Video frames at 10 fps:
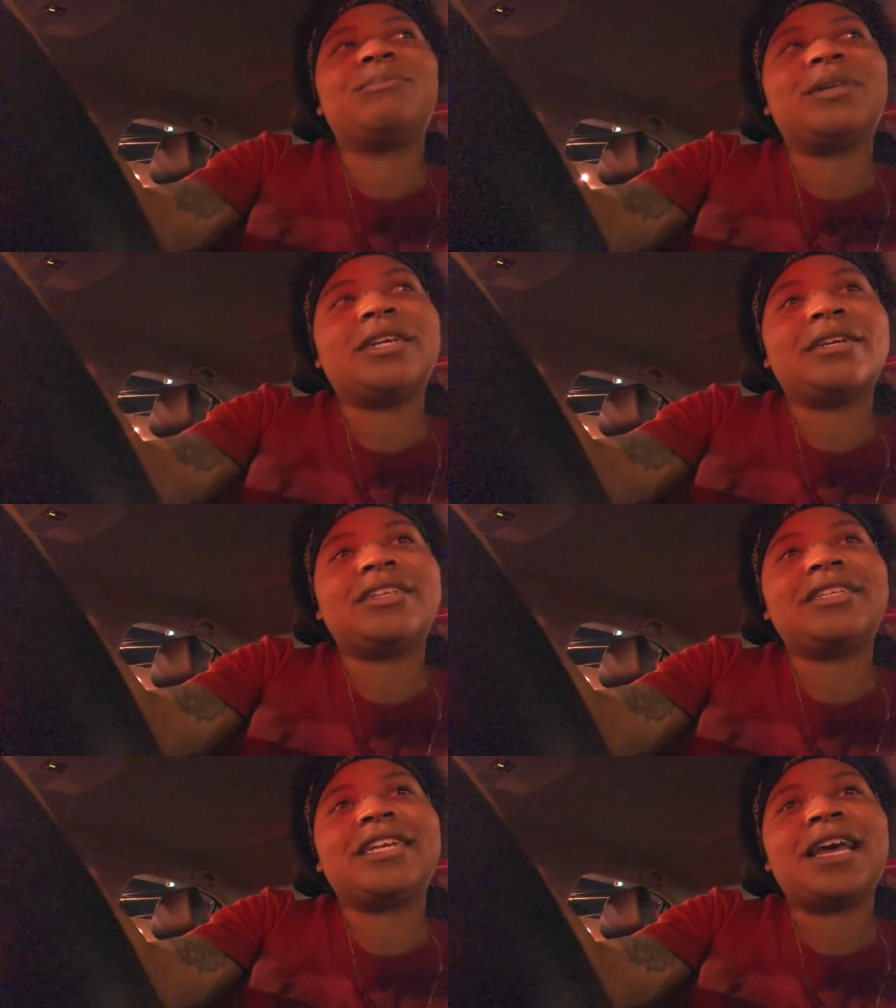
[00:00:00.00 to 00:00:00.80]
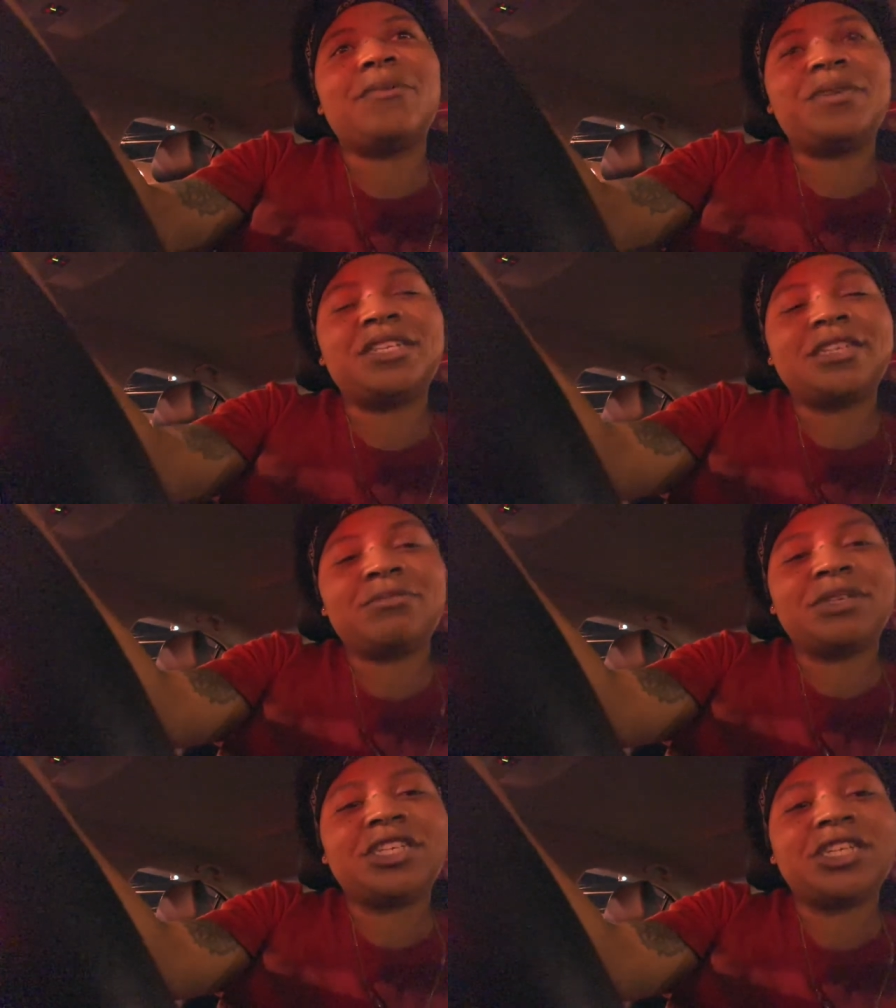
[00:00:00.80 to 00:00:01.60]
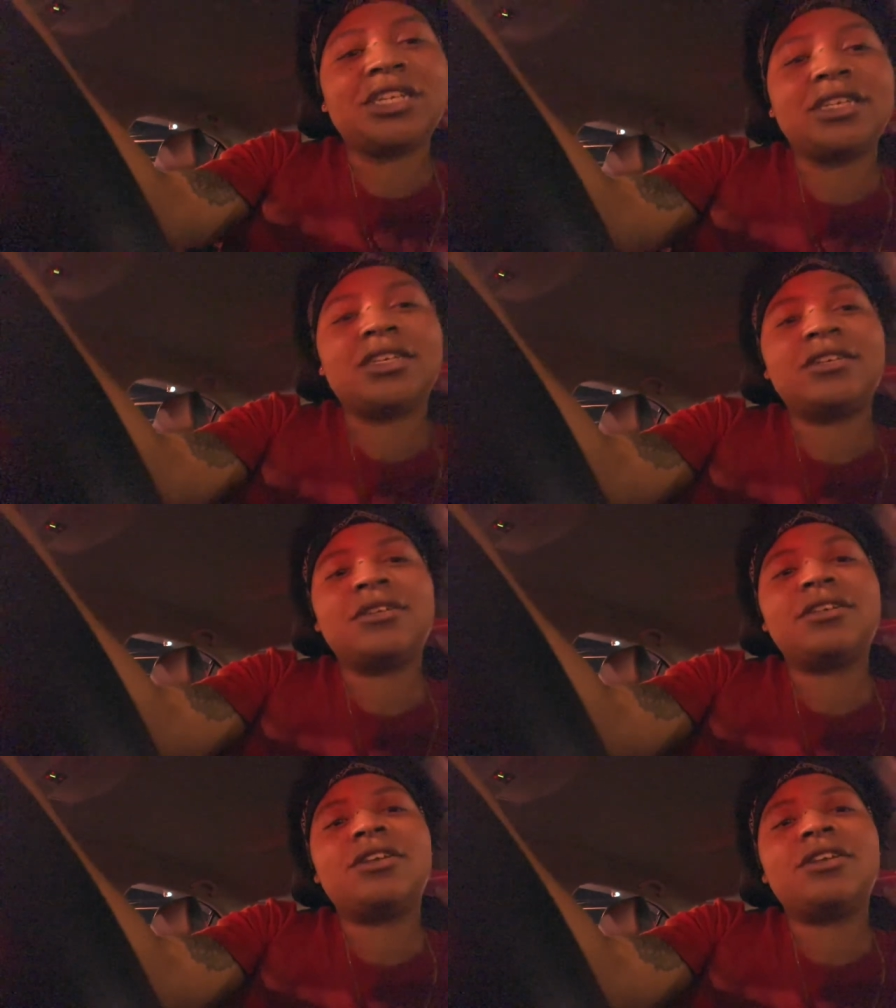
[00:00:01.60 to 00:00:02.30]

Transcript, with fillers: But today we just been chilling.